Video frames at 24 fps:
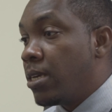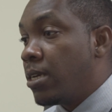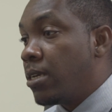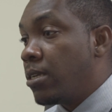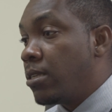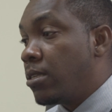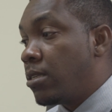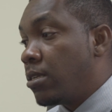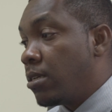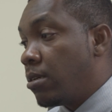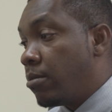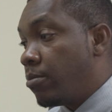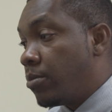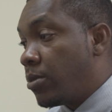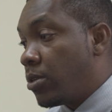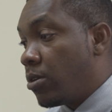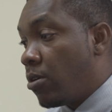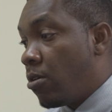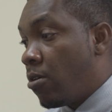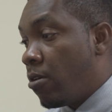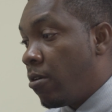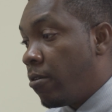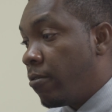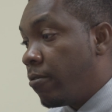in terms
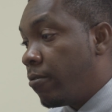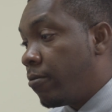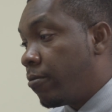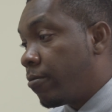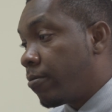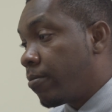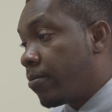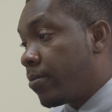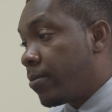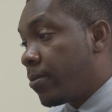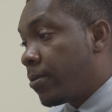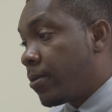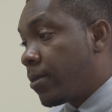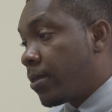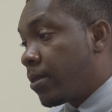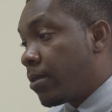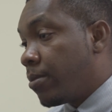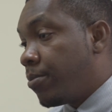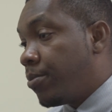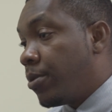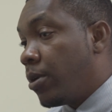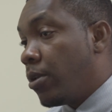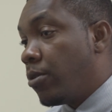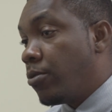of
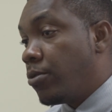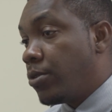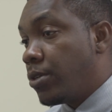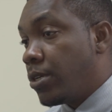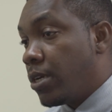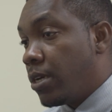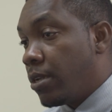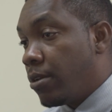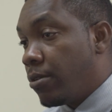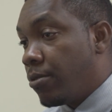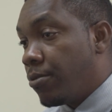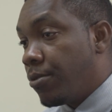pollution